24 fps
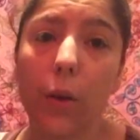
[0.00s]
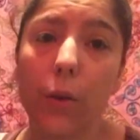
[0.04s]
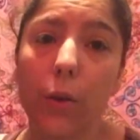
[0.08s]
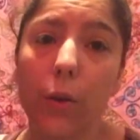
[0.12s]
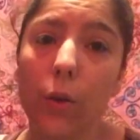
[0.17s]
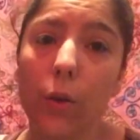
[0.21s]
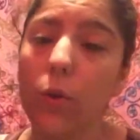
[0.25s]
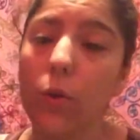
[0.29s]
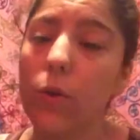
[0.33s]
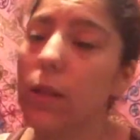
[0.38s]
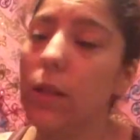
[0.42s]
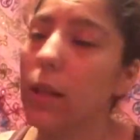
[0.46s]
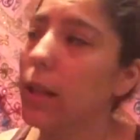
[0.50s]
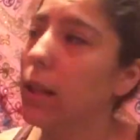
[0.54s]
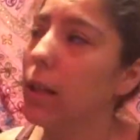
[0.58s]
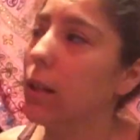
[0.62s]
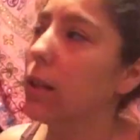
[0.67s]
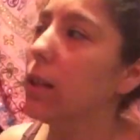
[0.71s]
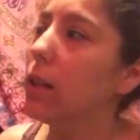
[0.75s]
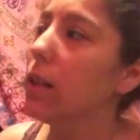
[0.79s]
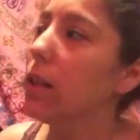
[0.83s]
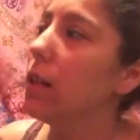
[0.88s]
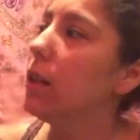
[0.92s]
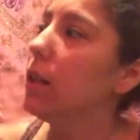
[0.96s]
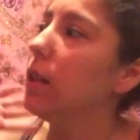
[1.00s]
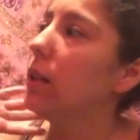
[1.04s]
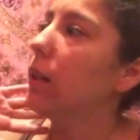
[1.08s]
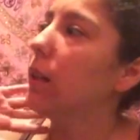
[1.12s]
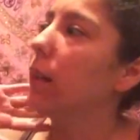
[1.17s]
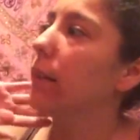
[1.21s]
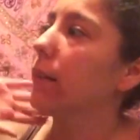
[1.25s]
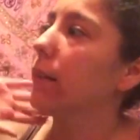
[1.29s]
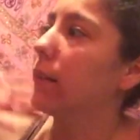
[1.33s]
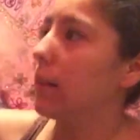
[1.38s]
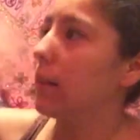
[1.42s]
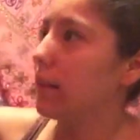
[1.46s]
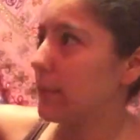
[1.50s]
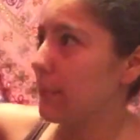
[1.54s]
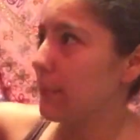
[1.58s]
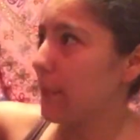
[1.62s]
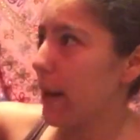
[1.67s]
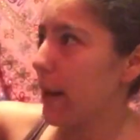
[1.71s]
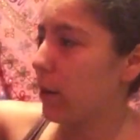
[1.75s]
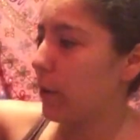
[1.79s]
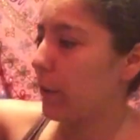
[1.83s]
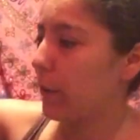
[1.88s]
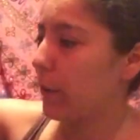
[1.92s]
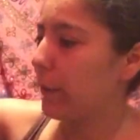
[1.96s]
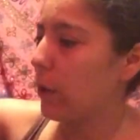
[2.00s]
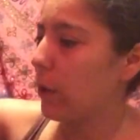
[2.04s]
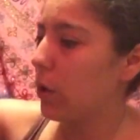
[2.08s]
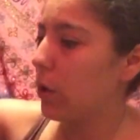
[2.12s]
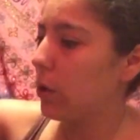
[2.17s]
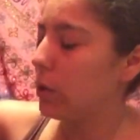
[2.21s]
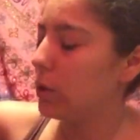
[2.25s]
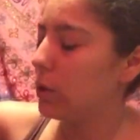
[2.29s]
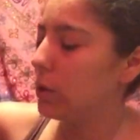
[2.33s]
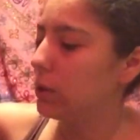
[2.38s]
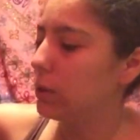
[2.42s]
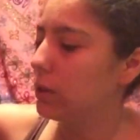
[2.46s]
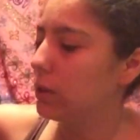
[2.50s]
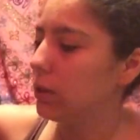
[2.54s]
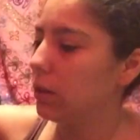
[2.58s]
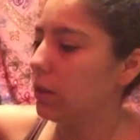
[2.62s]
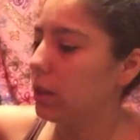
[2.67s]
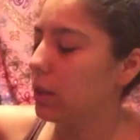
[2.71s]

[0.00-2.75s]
using this microphone,